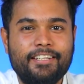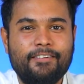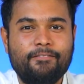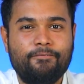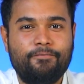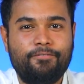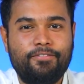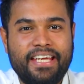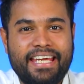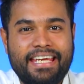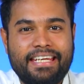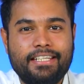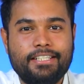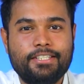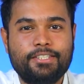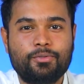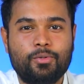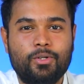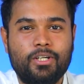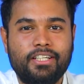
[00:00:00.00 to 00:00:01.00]
in
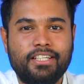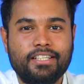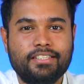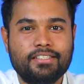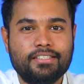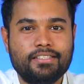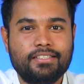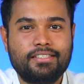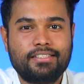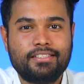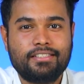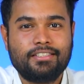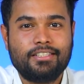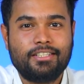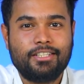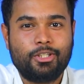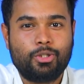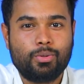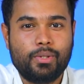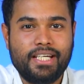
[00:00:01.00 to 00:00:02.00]
various wattages:
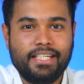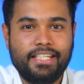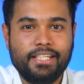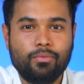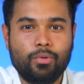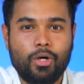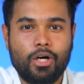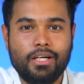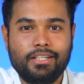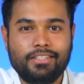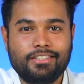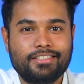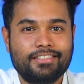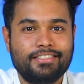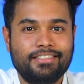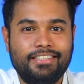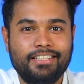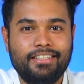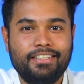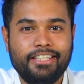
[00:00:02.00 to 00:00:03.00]
20
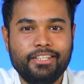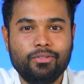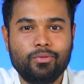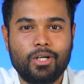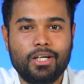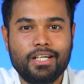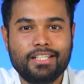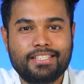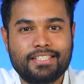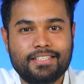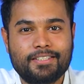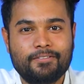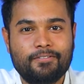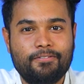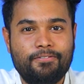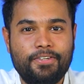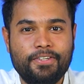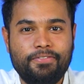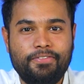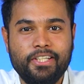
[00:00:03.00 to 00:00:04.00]
watt, 30 watts,
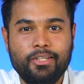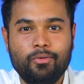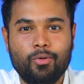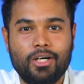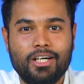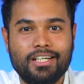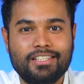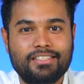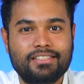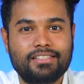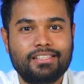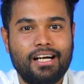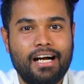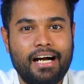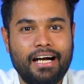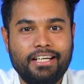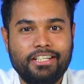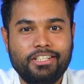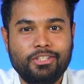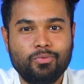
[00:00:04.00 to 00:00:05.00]
50 watts,
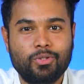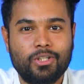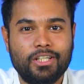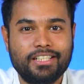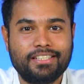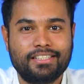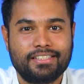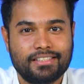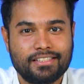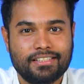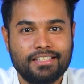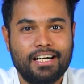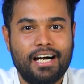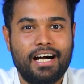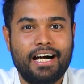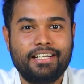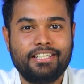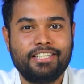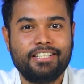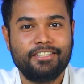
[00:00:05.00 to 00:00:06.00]
100 watts,
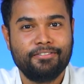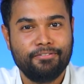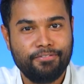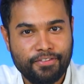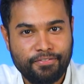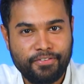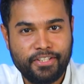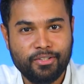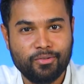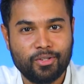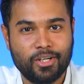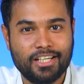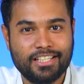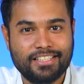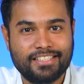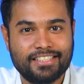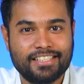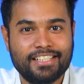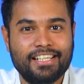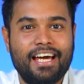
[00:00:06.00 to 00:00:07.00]
150
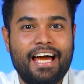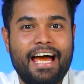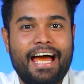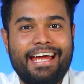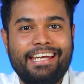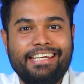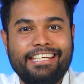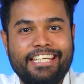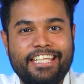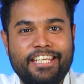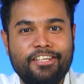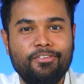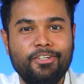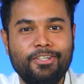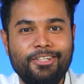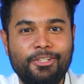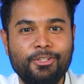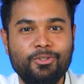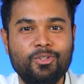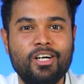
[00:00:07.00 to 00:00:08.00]
watts and
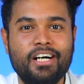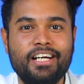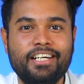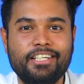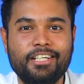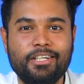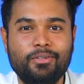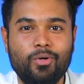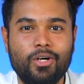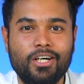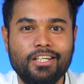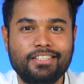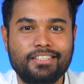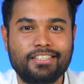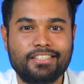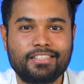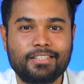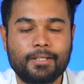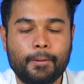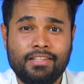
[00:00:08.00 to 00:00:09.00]
even 200
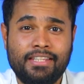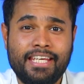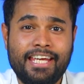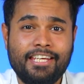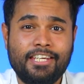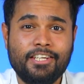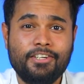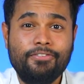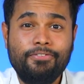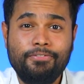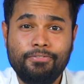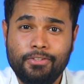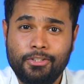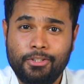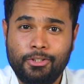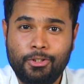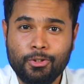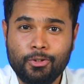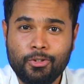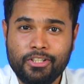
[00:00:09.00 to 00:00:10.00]
watts. They give
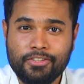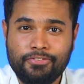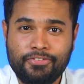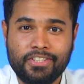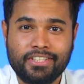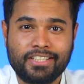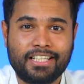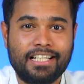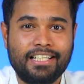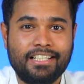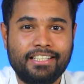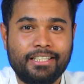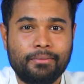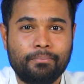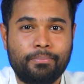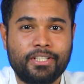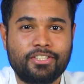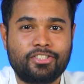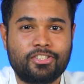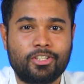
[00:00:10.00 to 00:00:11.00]
two different color
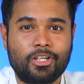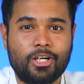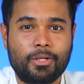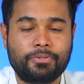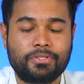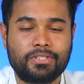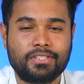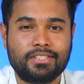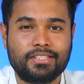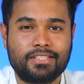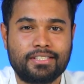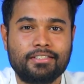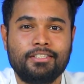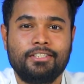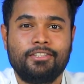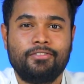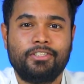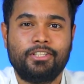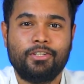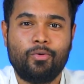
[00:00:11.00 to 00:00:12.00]
temperature options,
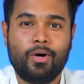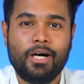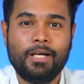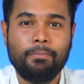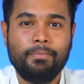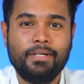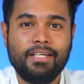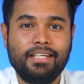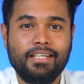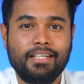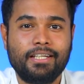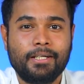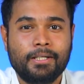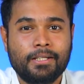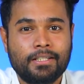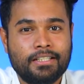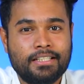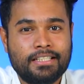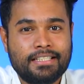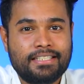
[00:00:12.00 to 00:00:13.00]
the one being
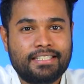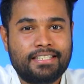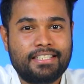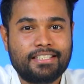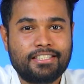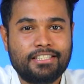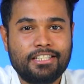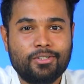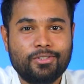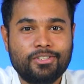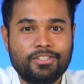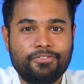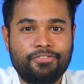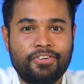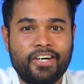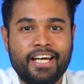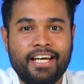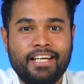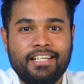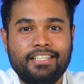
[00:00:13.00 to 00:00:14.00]

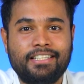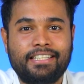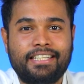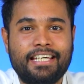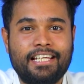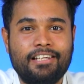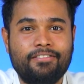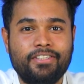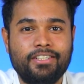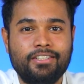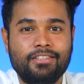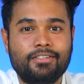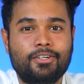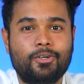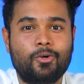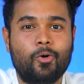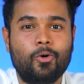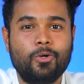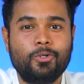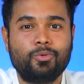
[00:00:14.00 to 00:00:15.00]
6500 Kelvin
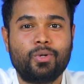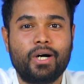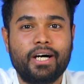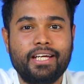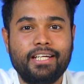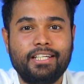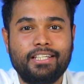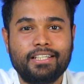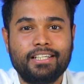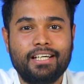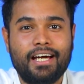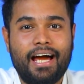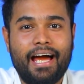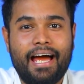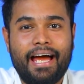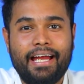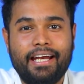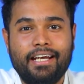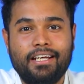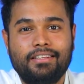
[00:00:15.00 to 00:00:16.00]
cold white
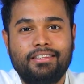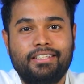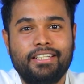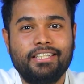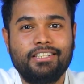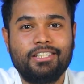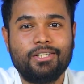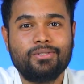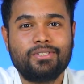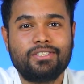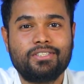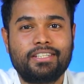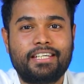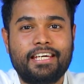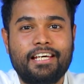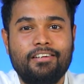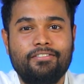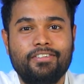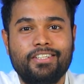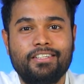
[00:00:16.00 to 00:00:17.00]
and 3000
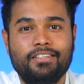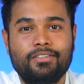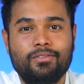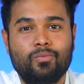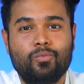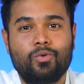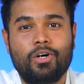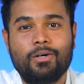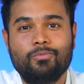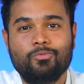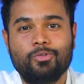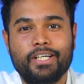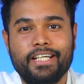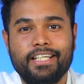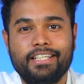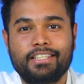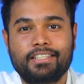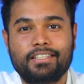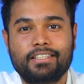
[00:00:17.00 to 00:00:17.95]
Kelvin warm white.